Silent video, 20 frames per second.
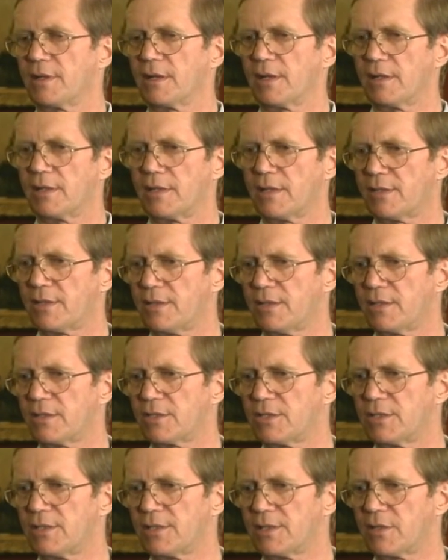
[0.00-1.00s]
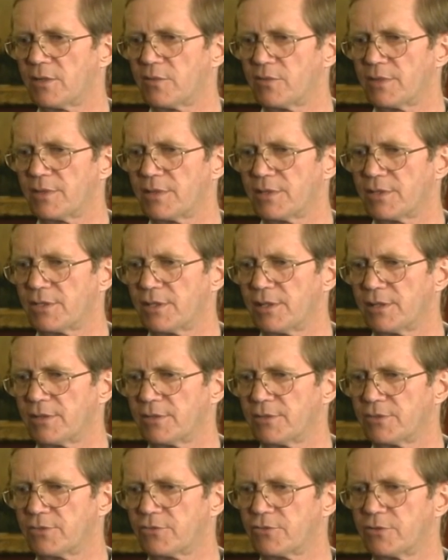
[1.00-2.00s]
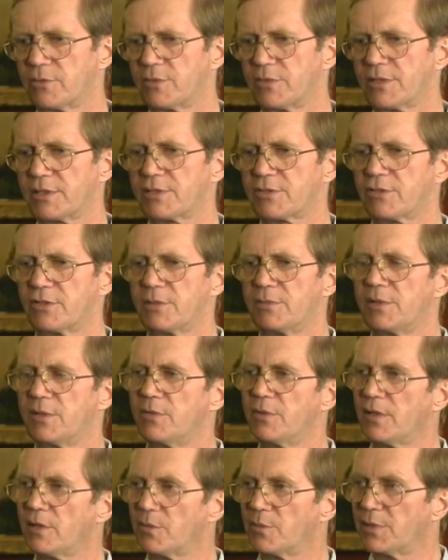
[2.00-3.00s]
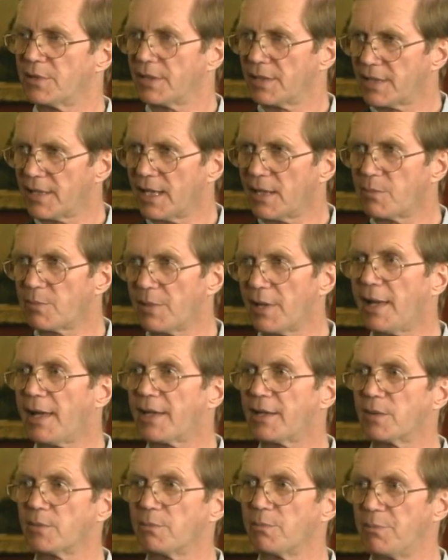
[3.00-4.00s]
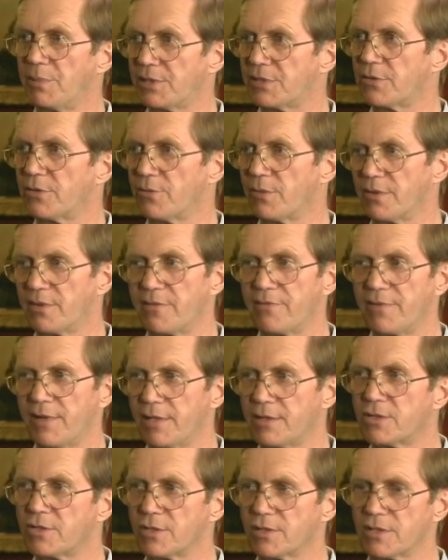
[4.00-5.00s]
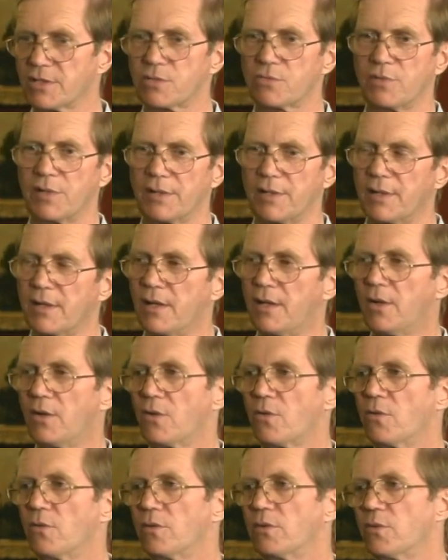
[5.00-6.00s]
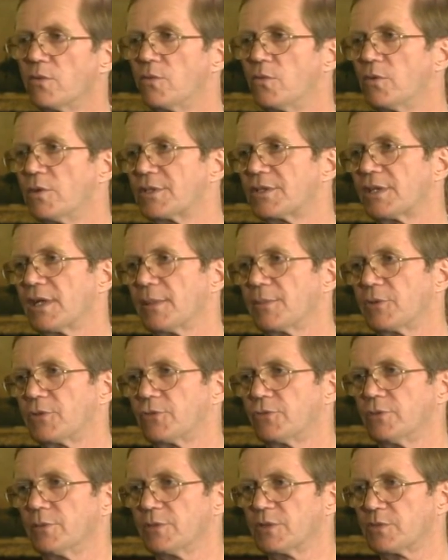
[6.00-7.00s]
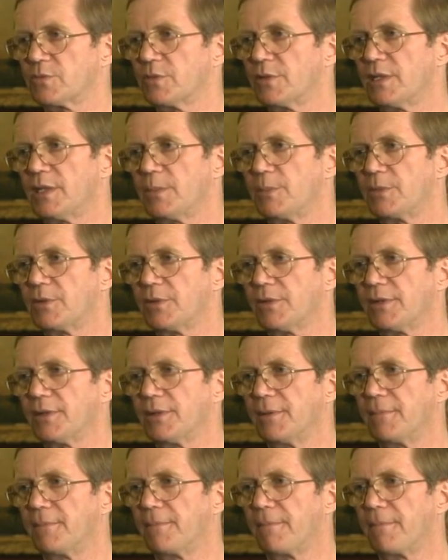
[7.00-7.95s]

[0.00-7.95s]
And I think she dealt with her childhood trauma extremely well, but it came back and bit her with a vengeance when all the wartime traumas were heaped on it.